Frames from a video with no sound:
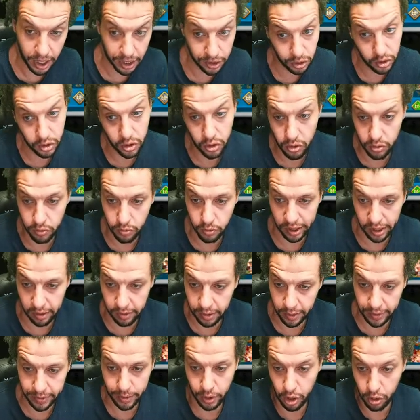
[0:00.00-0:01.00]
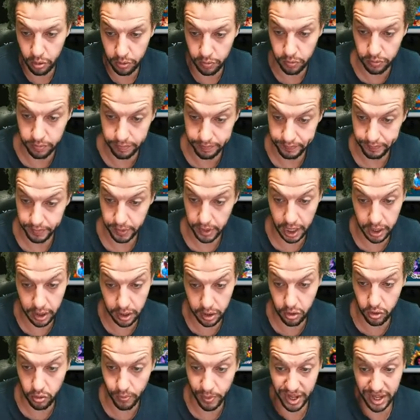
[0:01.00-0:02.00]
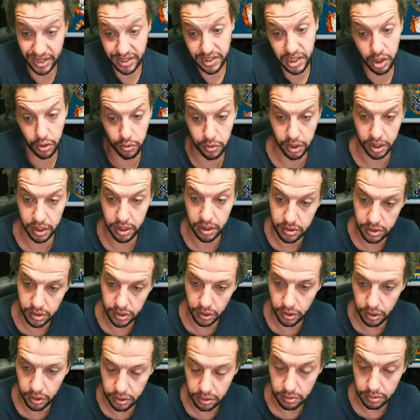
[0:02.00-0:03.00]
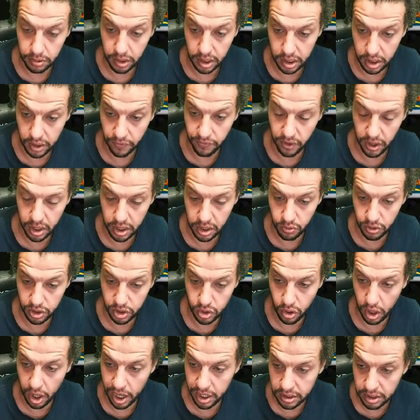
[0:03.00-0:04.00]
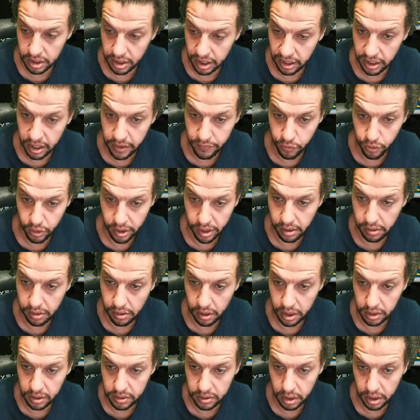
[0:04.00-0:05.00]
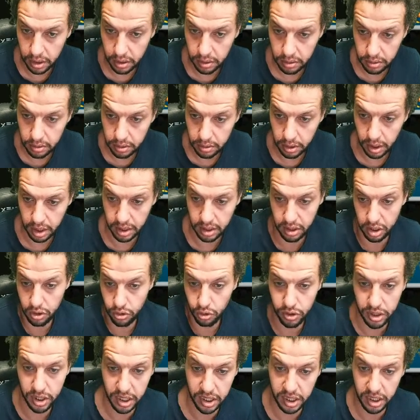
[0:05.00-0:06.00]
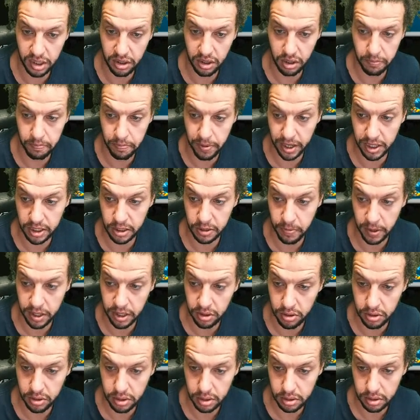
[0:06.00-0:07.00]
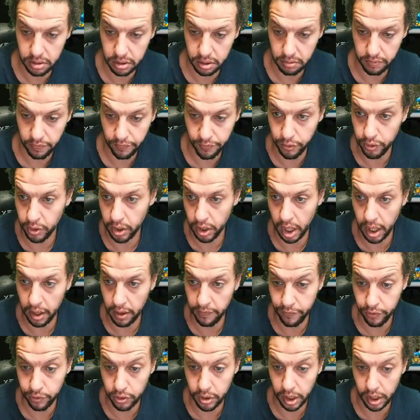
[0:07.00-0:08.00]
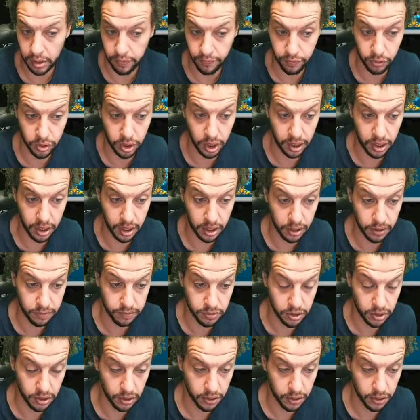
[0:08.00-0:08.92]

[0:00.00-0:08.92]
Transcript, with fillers: I don't know. We, you know, I don't know, but he's still there. So he definitely was not asked to leave or anything. So, and you know, they need the big spenders for the, for the, for the kingdom.